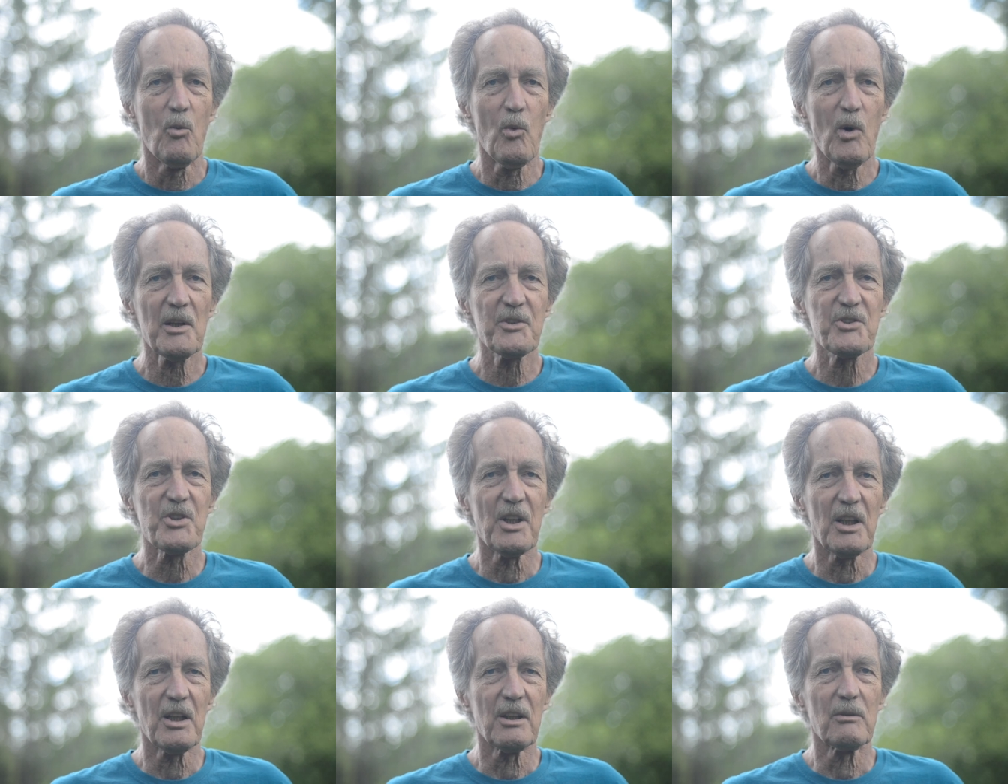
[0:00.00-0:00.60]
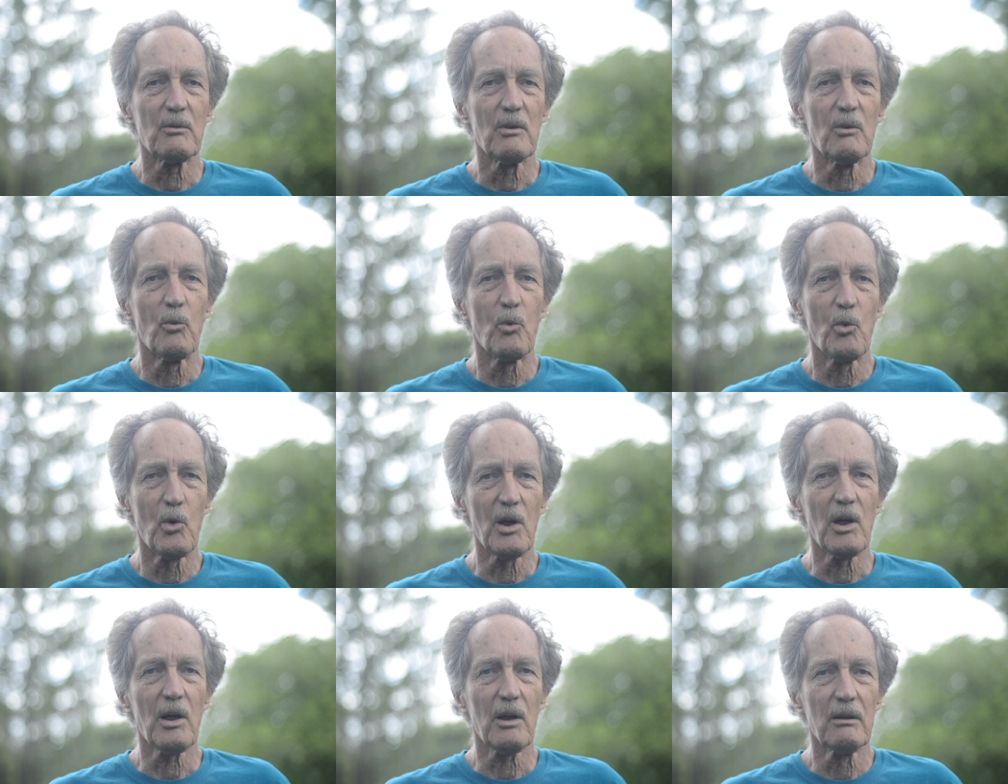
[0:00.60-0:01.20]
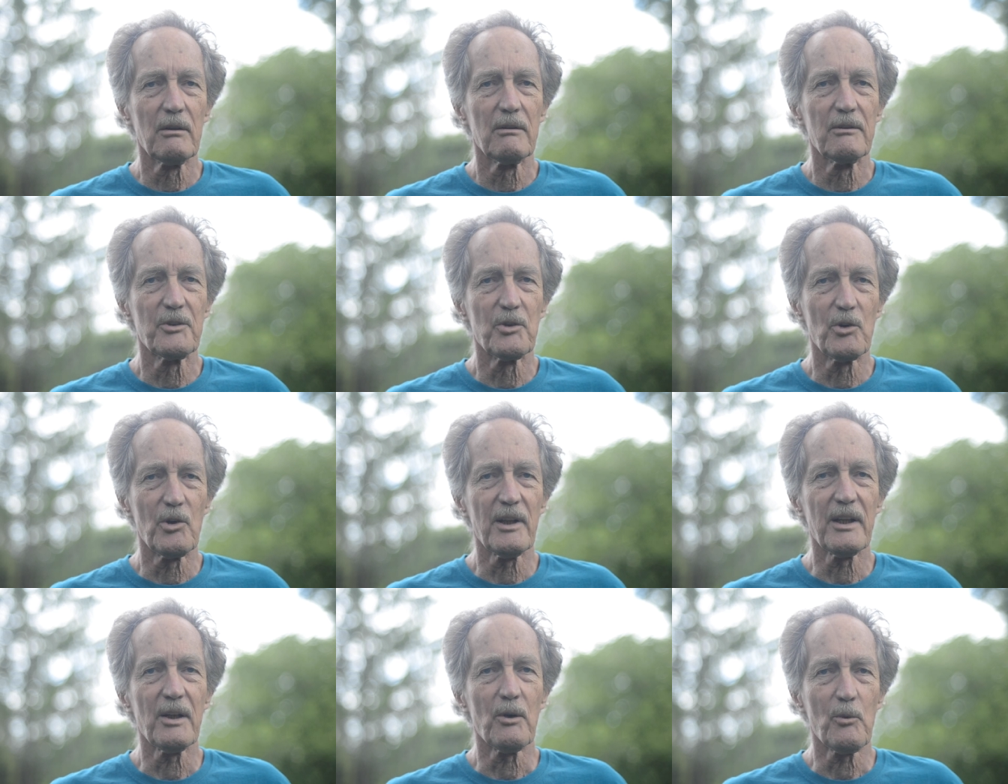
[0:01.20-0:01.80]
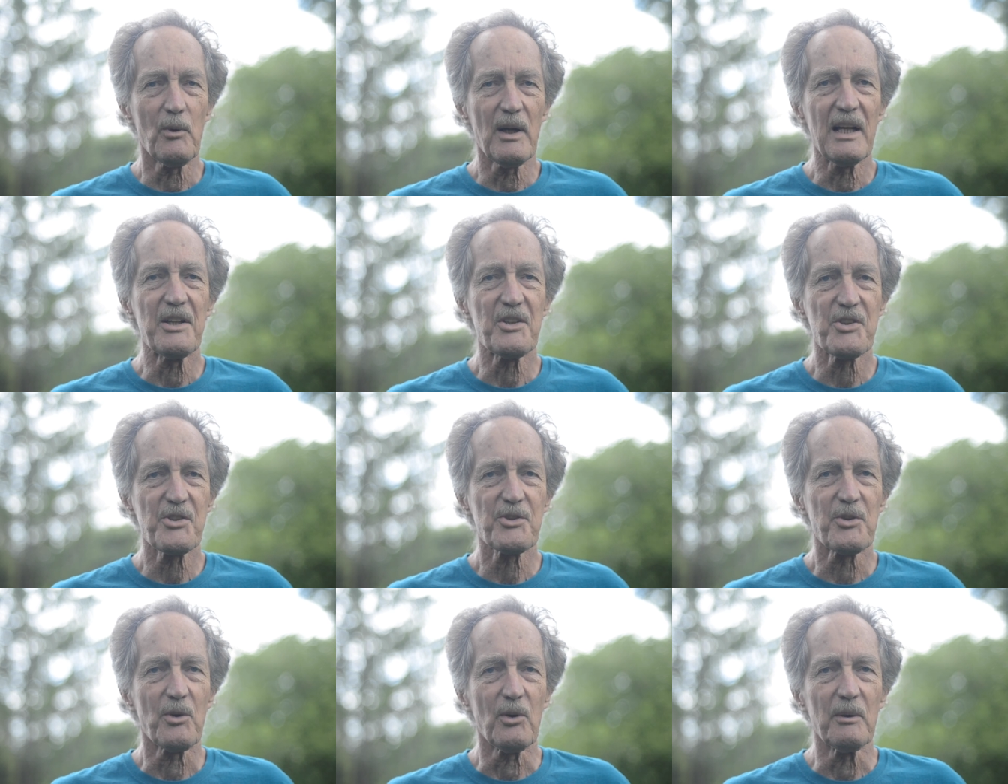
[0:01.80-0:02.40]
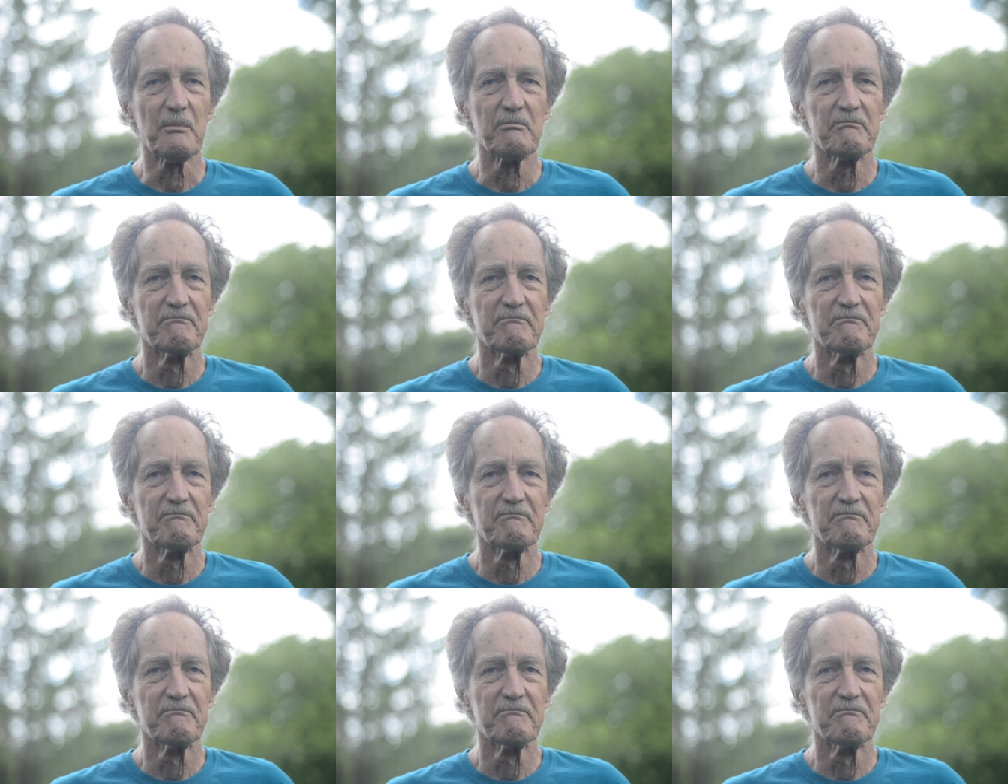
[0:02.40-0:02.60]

watching it work during a rainstorm.